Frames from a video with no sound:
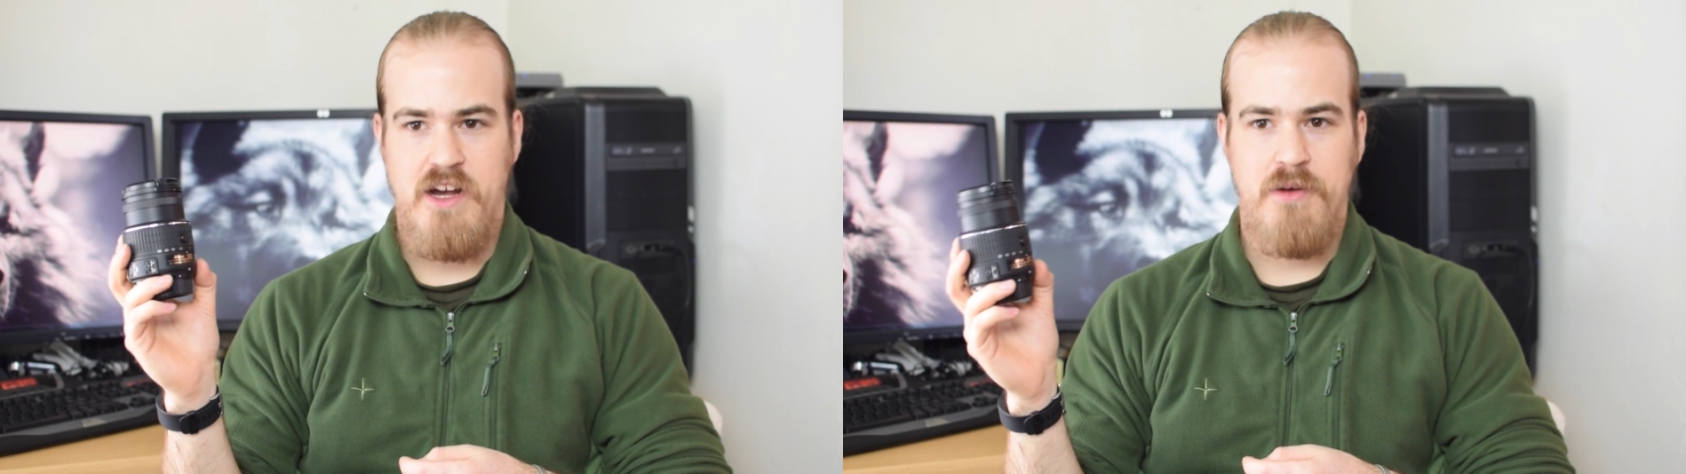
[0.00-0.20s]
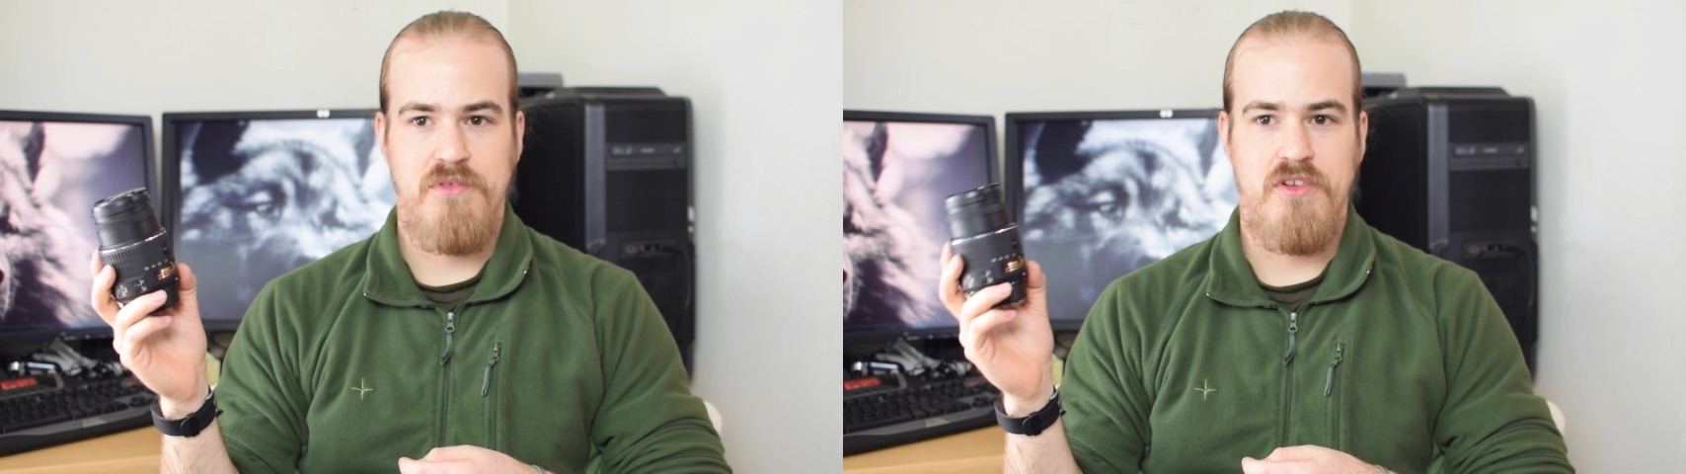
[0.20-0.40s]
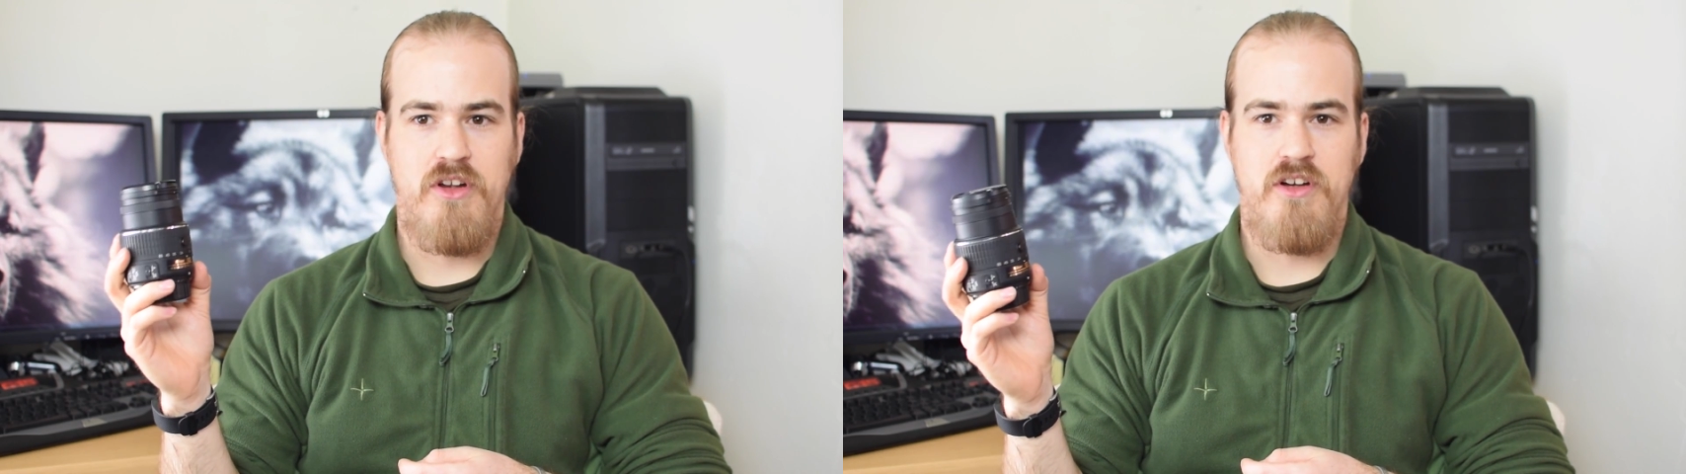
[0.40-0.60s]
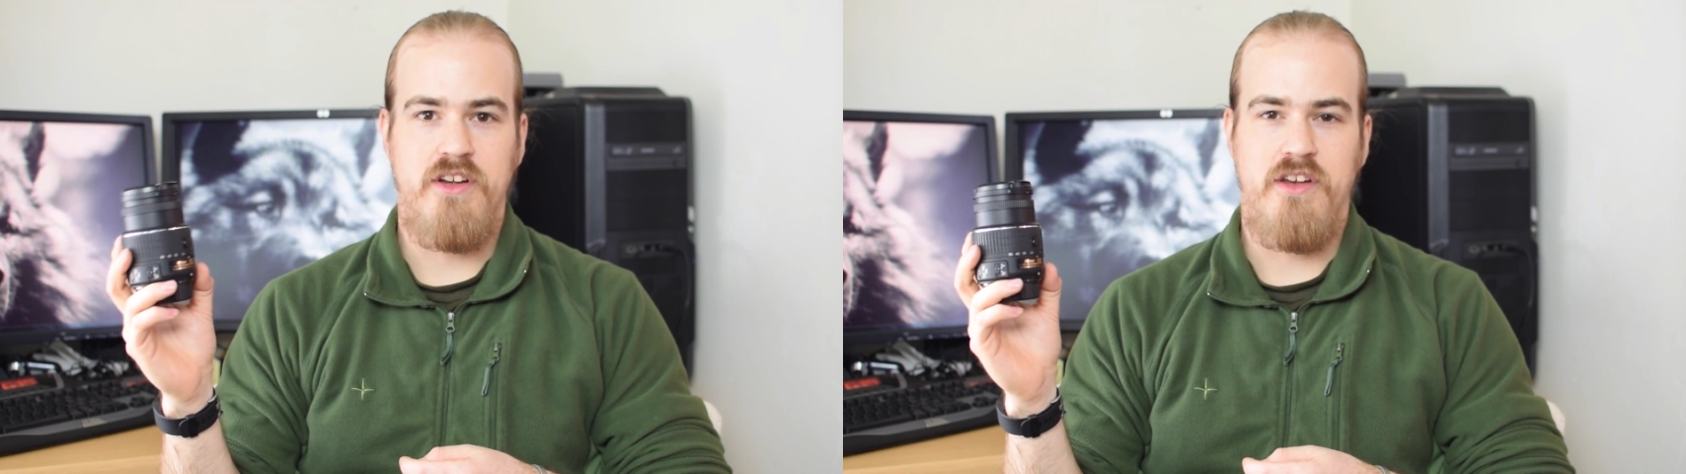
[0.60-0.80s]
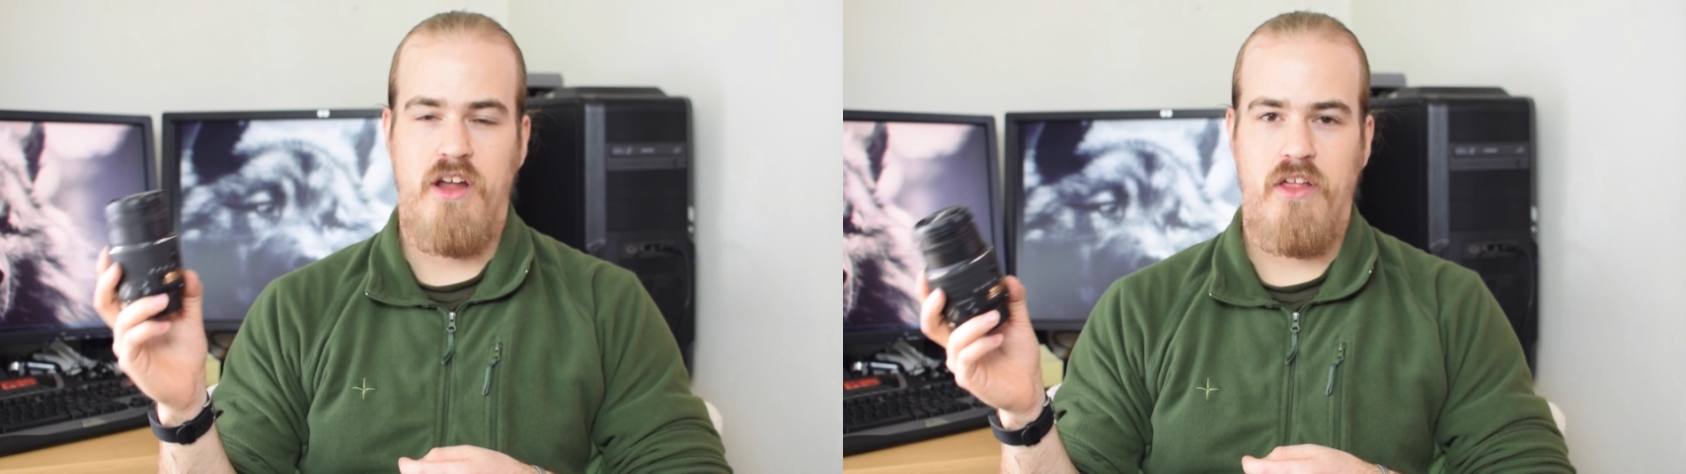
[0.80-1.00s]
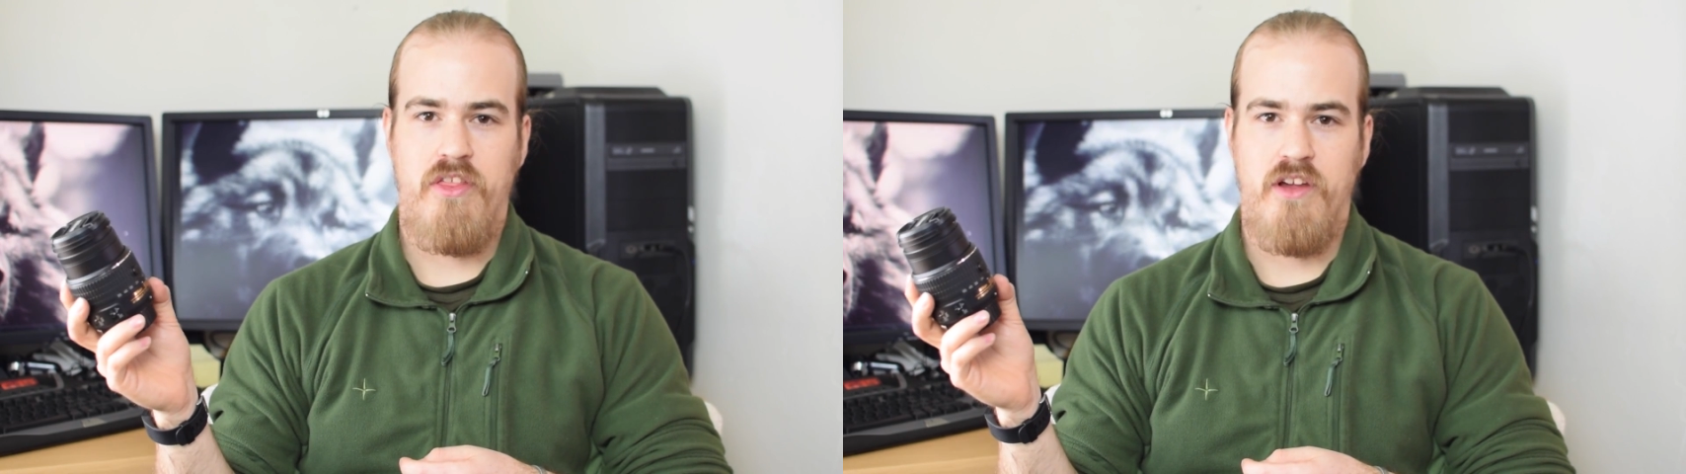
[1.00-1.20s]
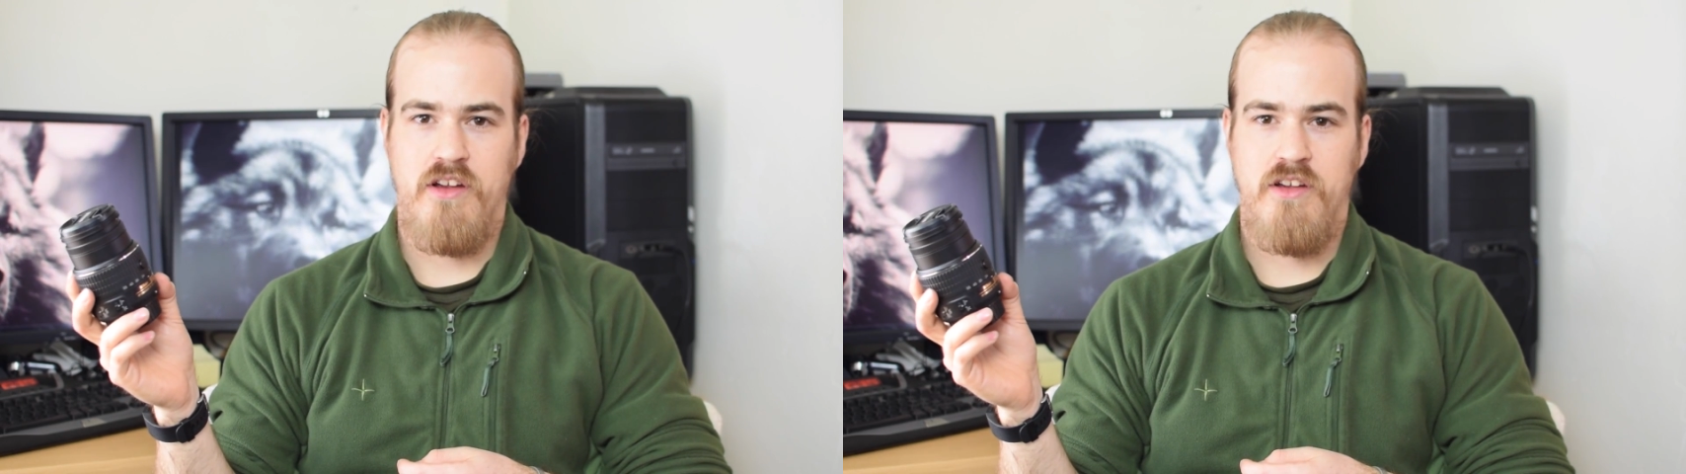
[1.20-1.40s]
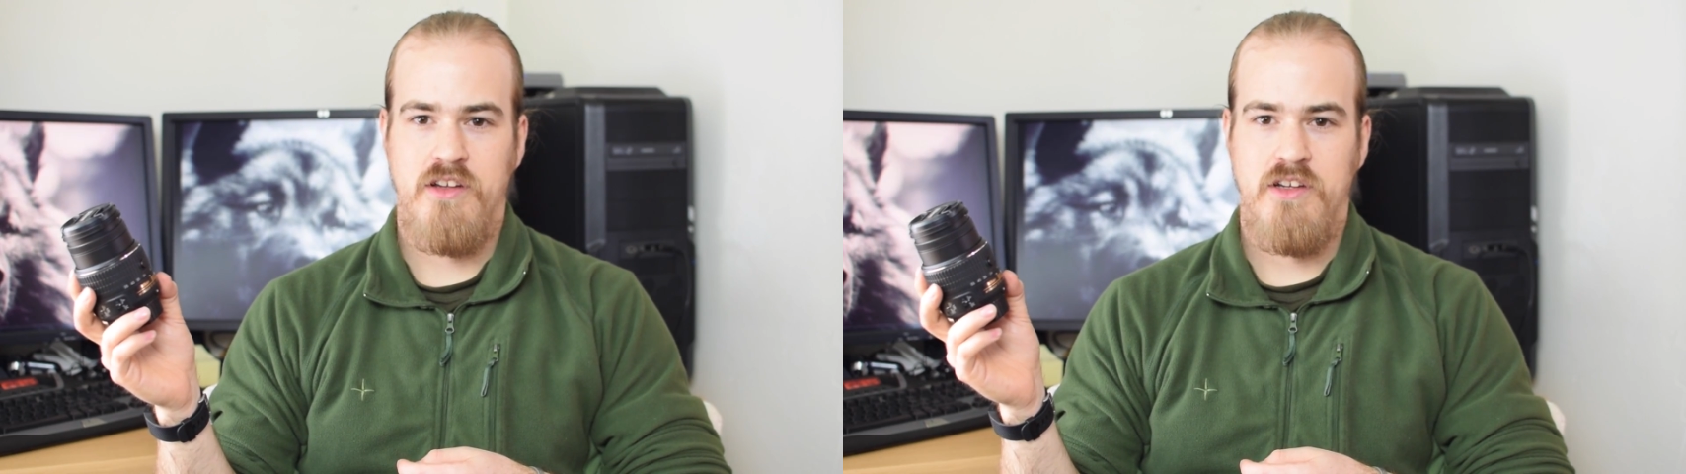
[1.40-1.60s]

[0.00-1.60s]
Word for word: absolutely nothing,